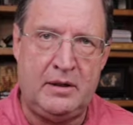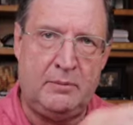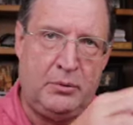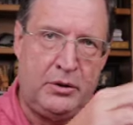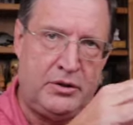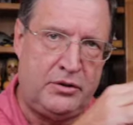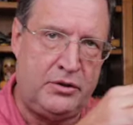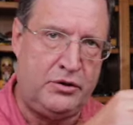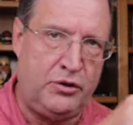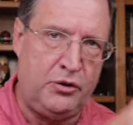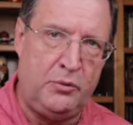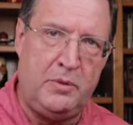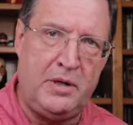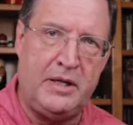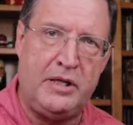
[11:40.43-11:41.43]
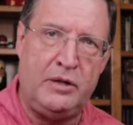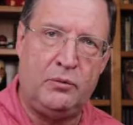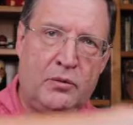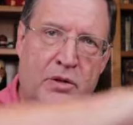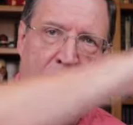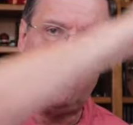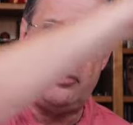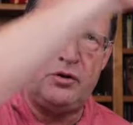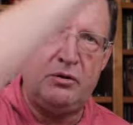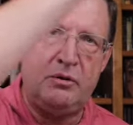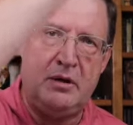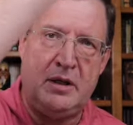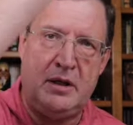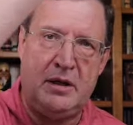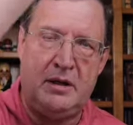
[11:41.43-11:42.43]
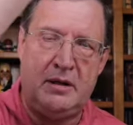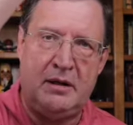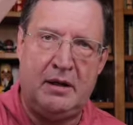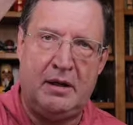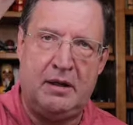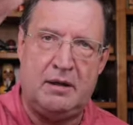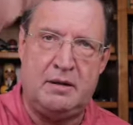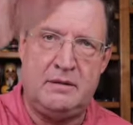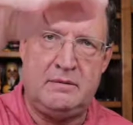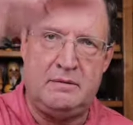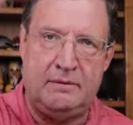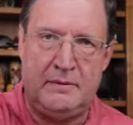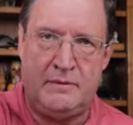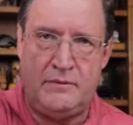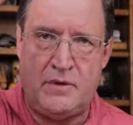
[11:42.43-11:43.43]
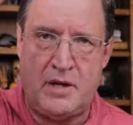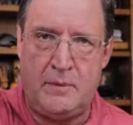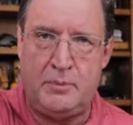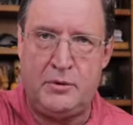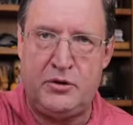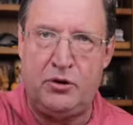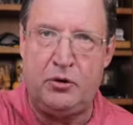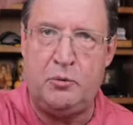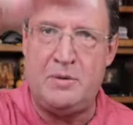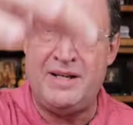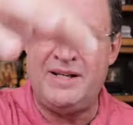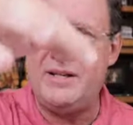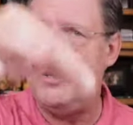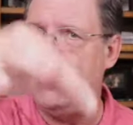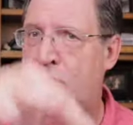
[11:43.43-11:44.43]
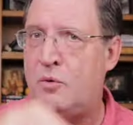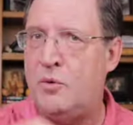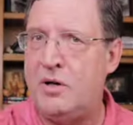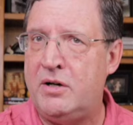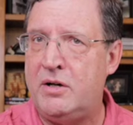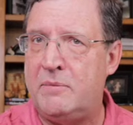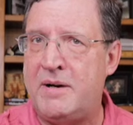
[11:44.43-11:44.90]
puts the tube in, and he runs the upper tube into the aquarium.